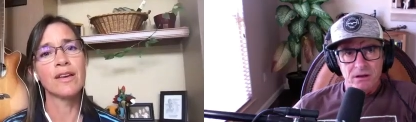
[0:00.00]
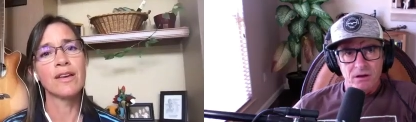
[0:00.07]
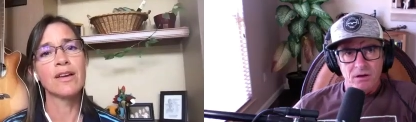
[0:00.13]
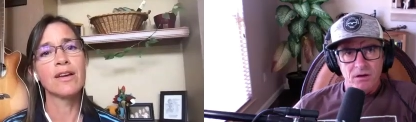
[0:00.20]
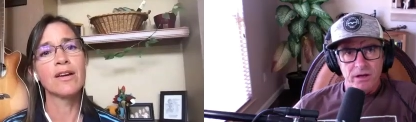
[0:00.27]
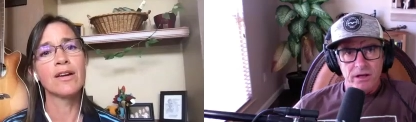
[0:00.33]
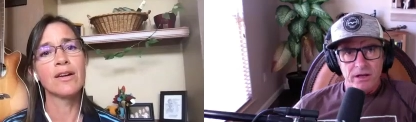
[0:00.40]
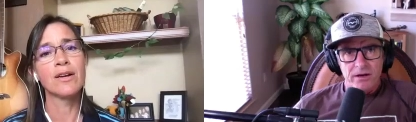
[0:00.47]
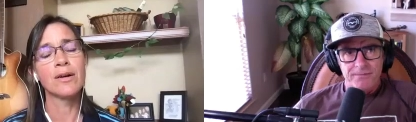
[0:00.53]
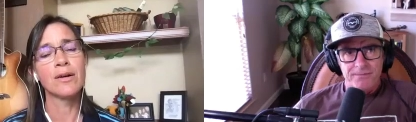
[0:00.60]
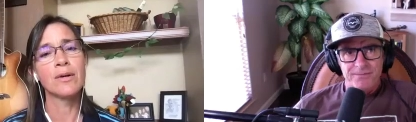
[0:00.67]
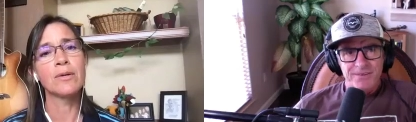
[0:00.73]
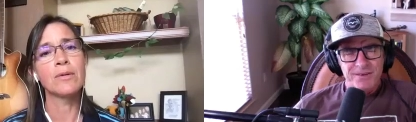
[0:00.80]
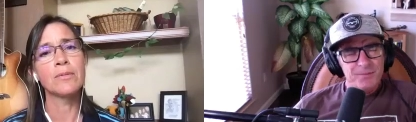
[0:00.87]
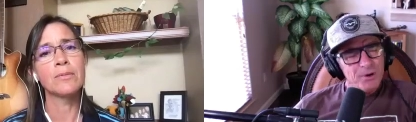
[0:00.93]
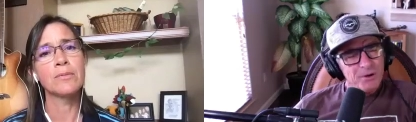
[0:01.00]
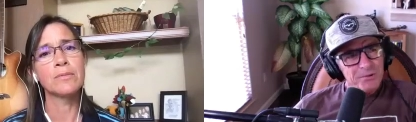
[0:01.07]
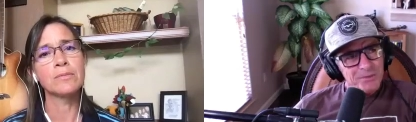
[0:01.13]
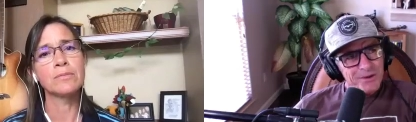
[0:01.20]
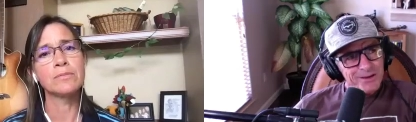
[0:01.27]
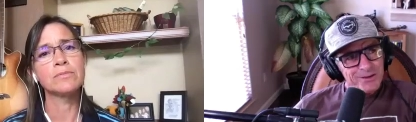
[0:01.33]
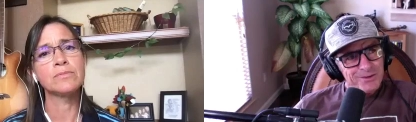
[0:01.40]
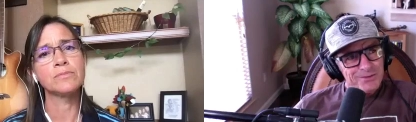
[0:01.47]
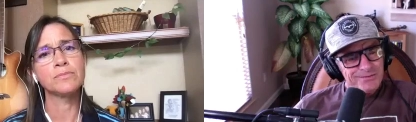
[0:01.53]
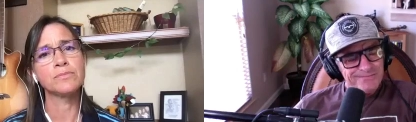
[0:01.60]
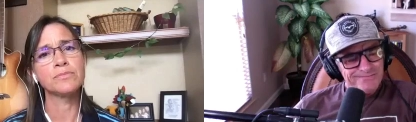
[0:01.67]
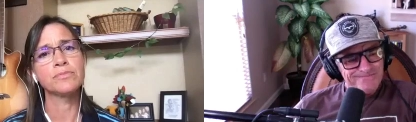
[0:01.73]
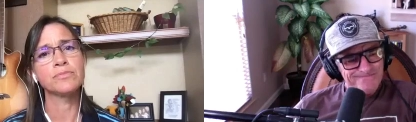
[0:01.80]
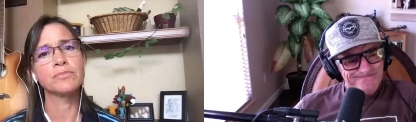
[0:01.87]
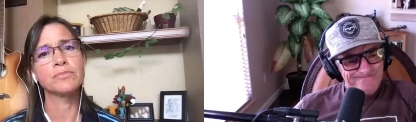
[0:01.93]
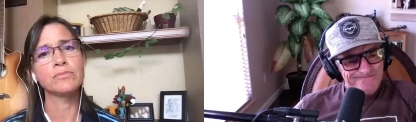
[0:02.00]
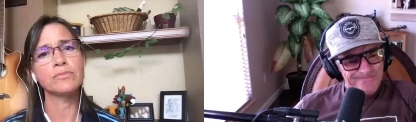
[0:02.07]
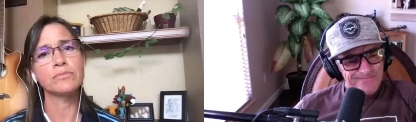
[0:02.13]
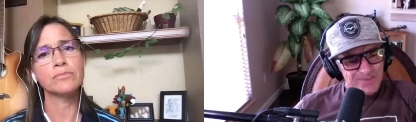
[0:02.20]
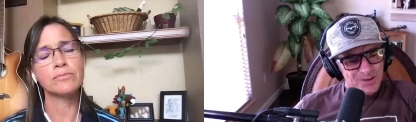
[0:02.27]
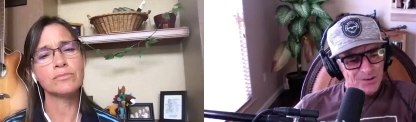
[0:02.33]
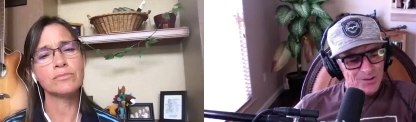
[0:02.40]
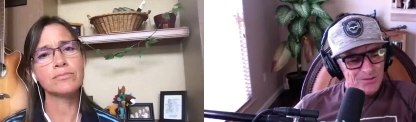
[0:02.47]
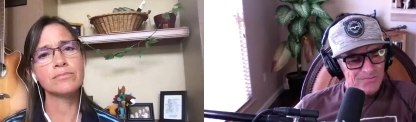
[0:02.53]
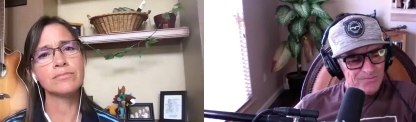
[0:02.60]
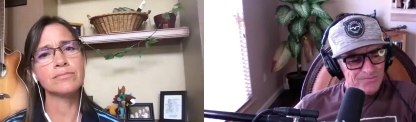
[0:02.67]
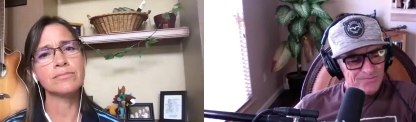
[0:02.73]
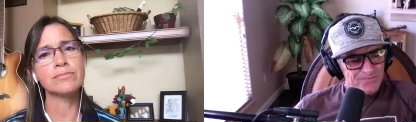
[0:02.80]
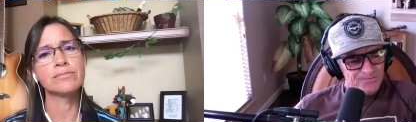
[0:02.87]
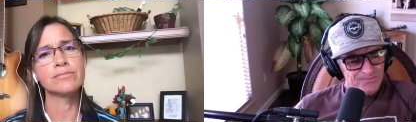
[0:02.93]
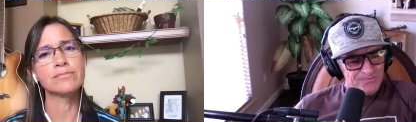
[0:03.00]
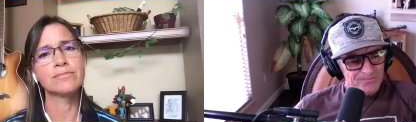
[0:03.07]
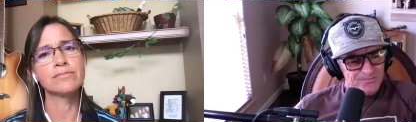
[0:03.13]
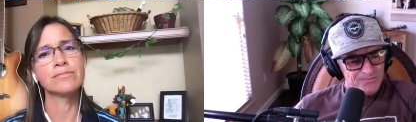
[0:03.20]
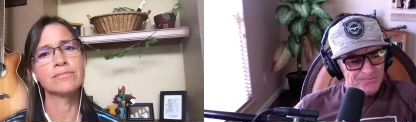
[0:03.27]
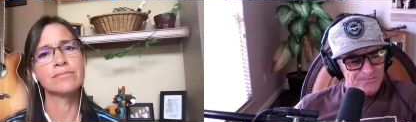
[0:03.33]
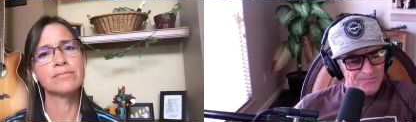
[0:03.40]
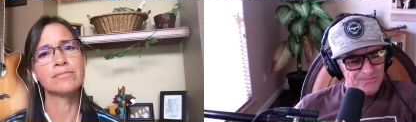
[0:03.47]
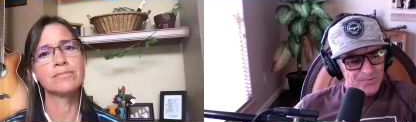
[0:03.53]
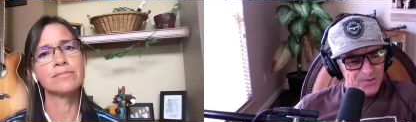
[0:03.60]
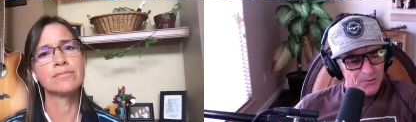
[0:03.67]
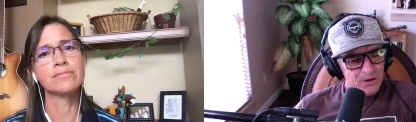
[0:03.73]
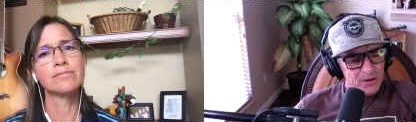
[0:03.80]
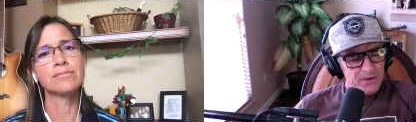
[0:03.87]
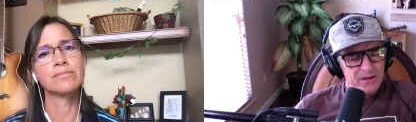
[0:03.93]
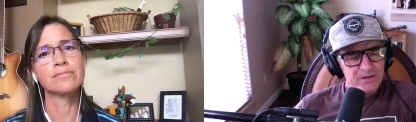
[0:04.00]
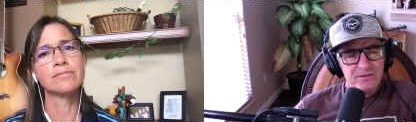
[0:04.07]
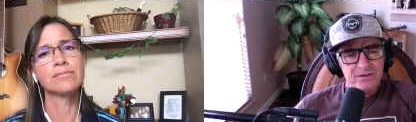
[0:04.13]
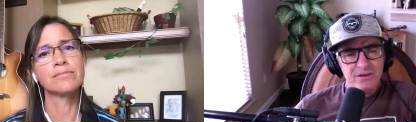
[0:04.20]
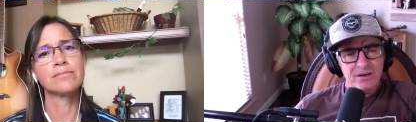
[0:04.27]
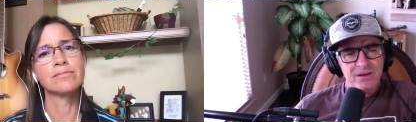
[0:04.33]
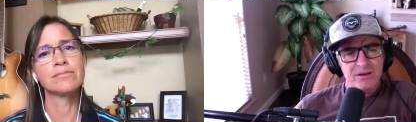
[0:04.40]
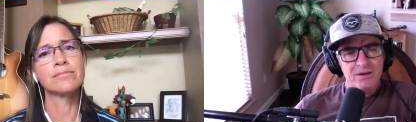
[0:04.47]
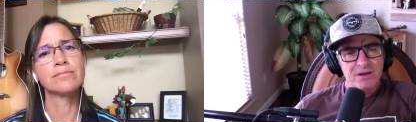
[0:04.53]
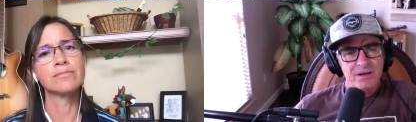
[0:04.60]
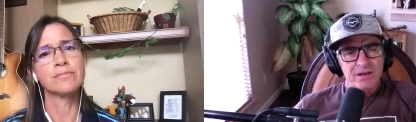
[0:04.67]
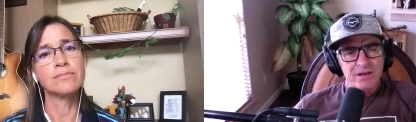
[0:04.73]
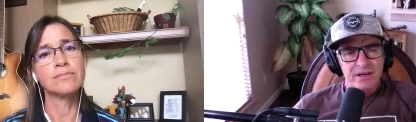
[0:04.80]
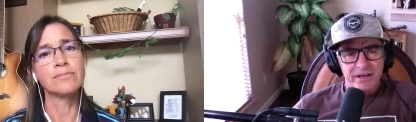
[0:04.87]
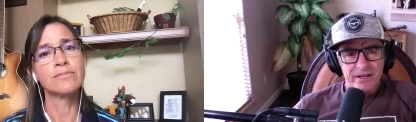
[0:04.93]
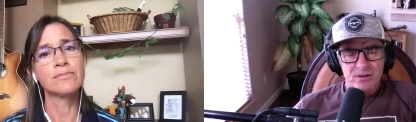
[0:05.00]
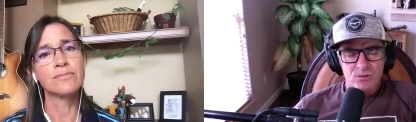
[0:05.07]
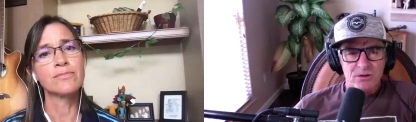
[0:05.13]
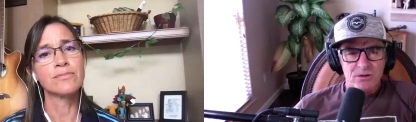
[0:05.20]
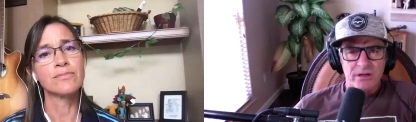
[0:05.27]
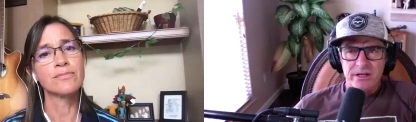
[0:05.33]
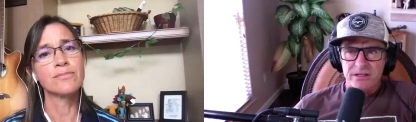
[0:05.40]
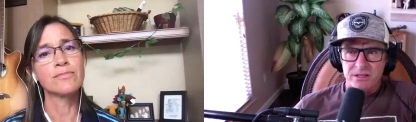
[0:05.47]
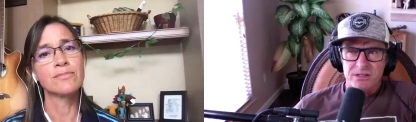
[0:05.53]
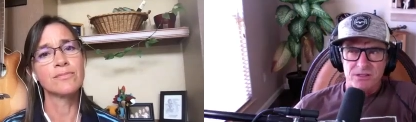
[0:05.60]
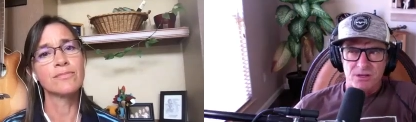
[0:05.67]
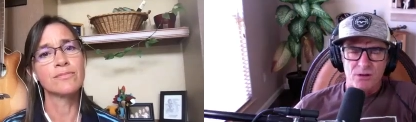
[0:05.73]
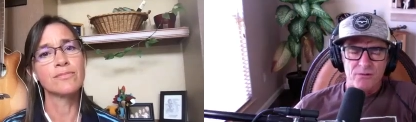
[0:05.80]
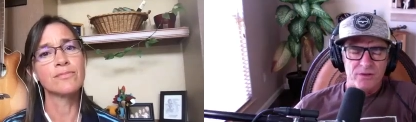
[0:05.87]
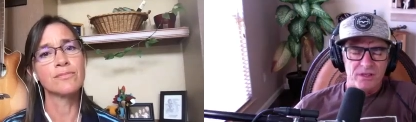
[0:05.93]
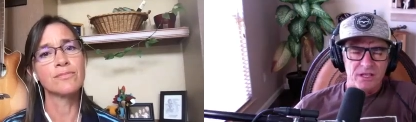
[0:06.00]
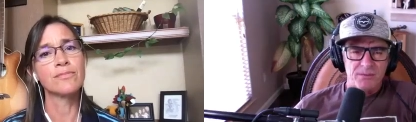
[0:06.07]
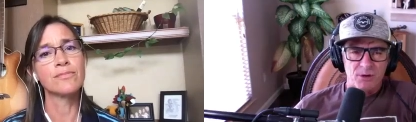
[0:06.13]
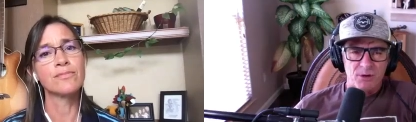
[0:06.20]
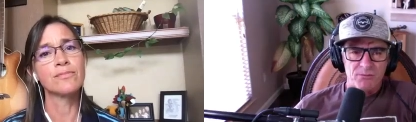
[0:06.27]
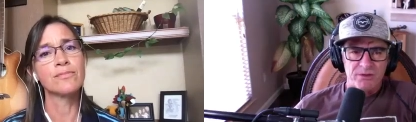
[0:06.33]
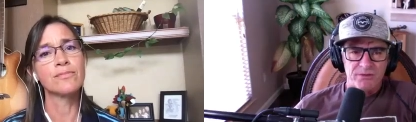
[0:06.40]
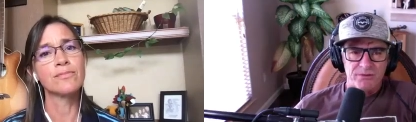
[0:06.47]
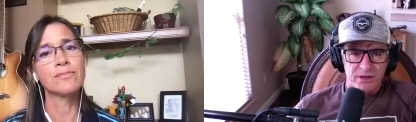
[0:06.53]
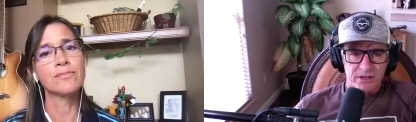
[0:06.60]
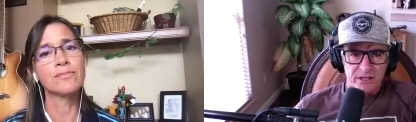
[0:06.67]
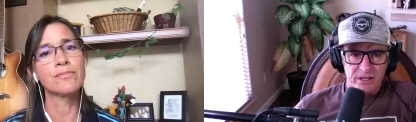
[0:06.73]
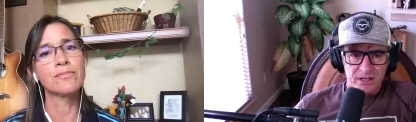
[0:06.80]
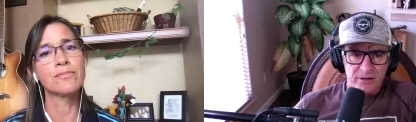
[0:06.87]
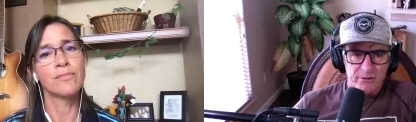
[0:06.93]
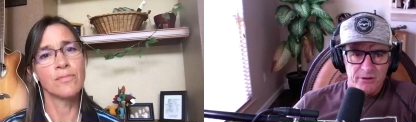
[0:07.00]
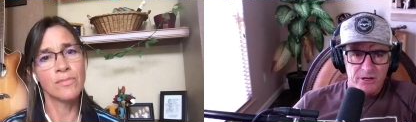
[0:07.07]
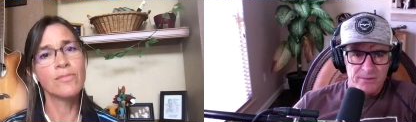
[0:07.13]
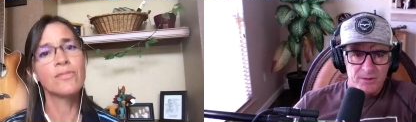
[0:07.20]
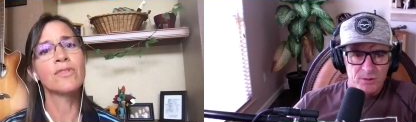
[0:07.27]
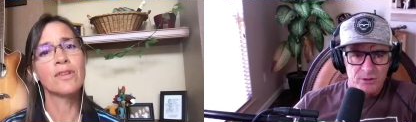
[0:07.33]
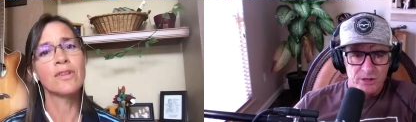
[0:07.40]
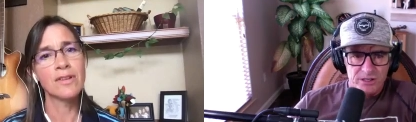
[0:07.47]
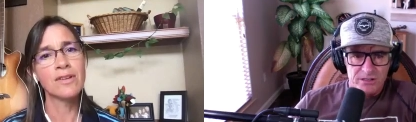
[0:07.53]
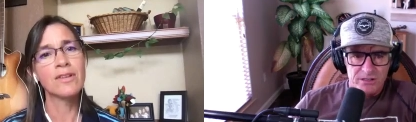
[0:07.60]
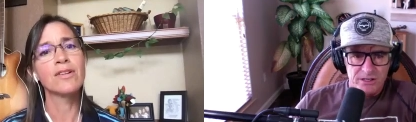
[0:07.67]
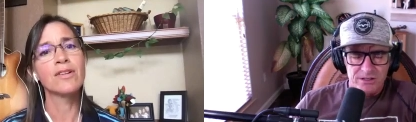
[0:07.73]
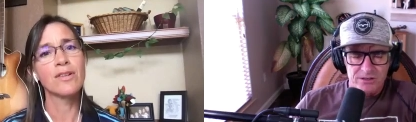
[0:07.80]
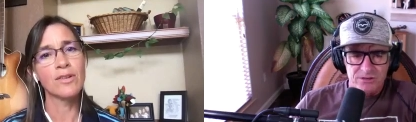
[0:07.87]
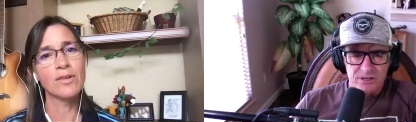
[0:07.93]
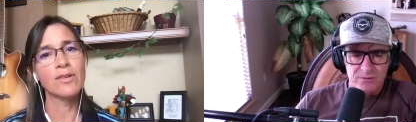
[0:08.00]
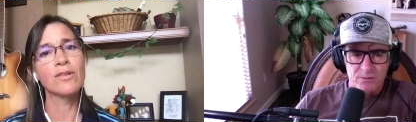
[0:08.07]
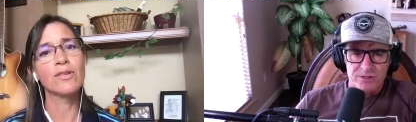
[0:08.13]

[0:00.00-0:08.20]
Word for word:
Speaker 1: I um, probably about oh, three months ago, it looked like this COVID thing might be finally clearing up to where I could start to travel.